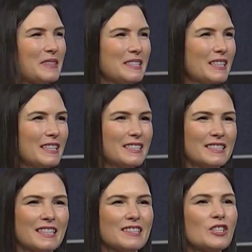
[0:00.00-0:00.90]
They said it
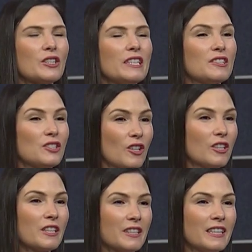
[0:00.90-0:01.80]
just doesn't look
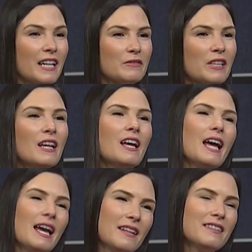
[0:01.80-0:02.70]
historical enough.
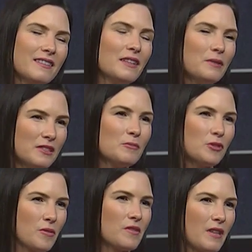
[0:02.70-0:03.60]
And there was some
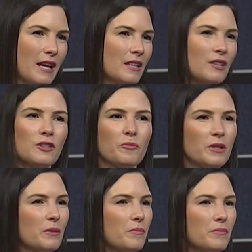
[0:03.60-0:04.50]
truth to that. It could have
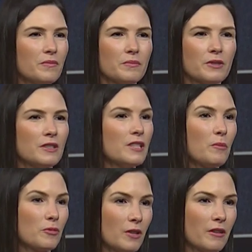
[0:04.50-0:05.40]
been a
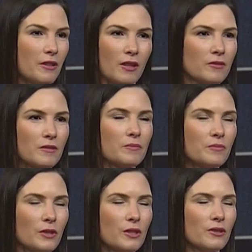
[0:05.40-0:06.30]
contemporary novel
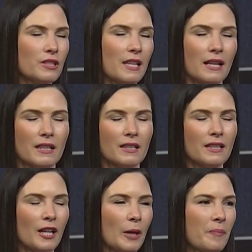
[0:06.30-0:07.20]
when you looked at it.
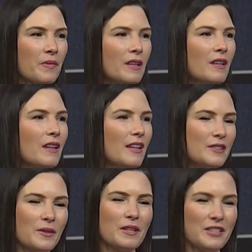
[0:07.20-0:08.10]
And
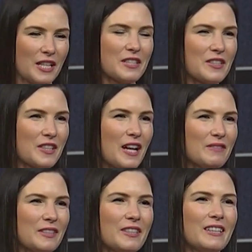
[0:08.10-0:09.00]
so they changed the
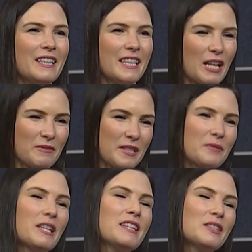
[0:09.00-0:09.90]
cover, and they came up with this
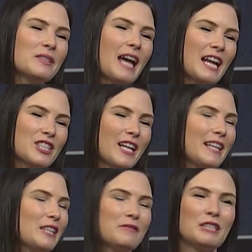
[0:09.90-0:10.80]
one. And this one, actually, I
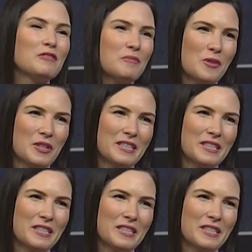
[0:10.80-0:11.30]
love even more.